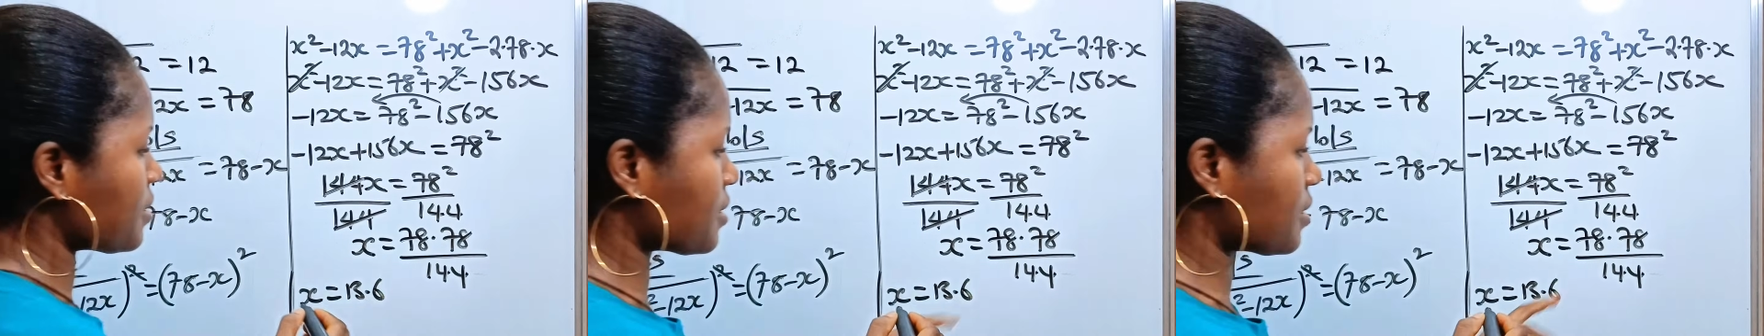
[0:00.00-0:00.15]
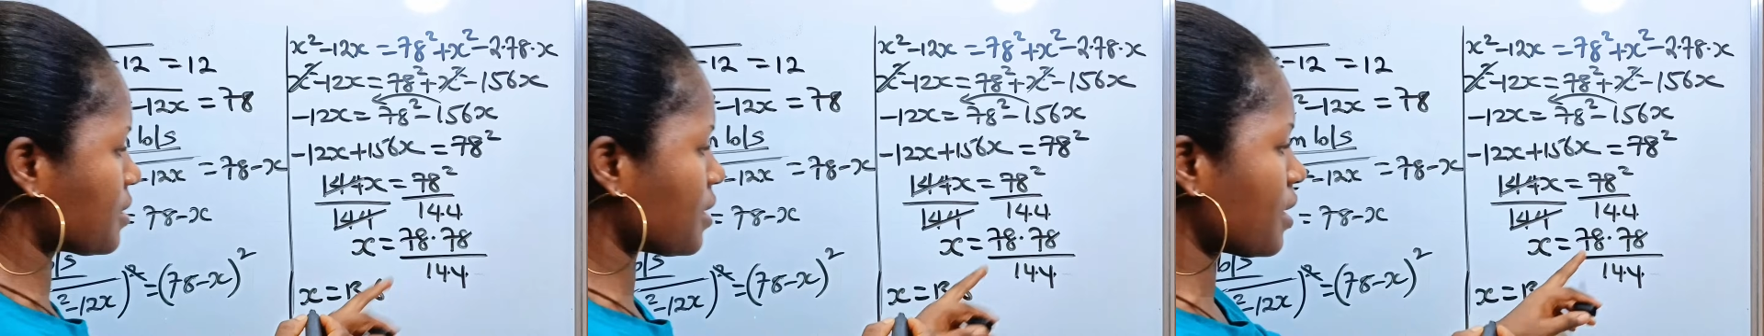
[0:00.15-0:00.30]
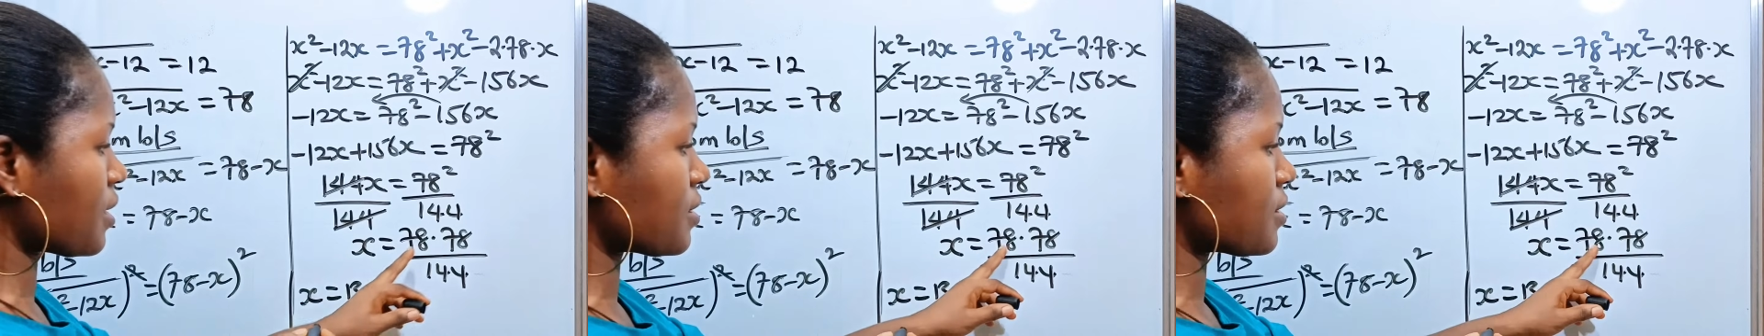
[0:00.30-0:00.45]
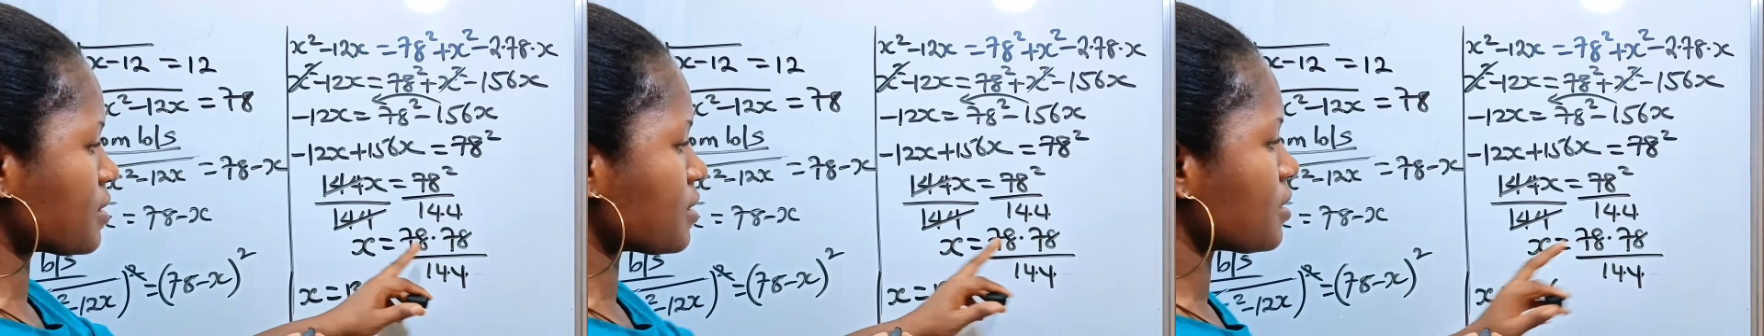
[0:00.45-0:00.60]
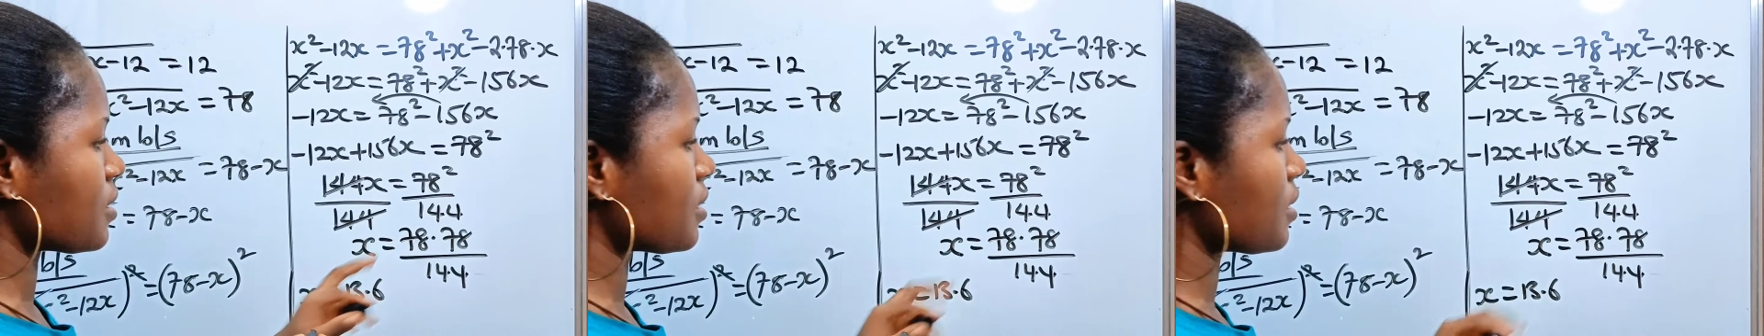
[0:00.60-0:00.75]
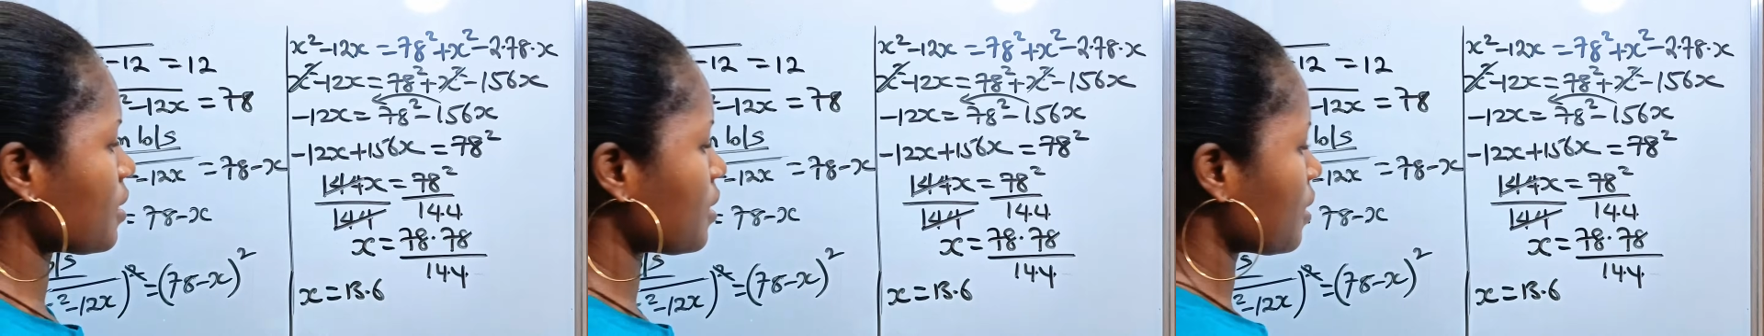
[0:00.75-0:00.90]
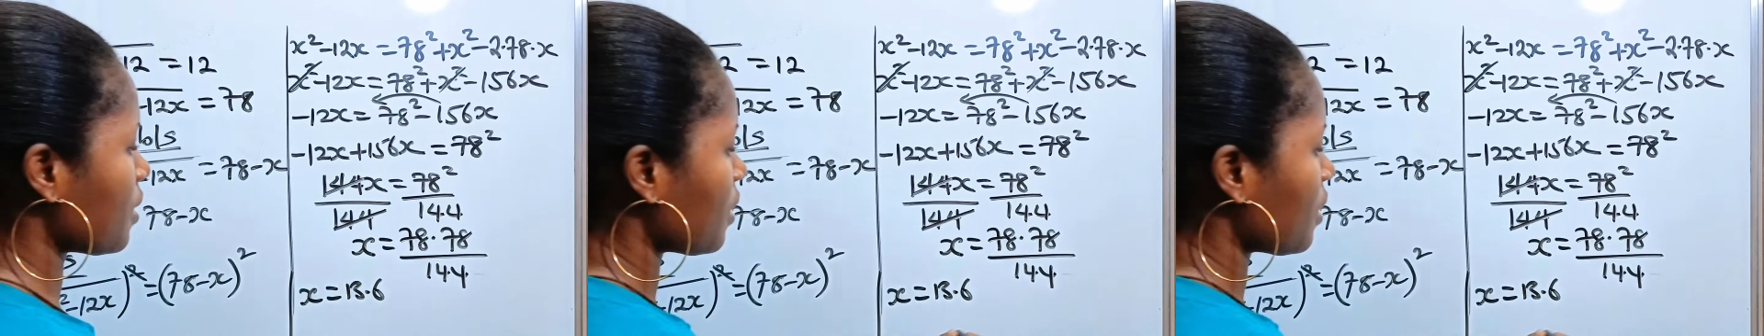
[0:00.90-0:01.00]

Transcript: by 6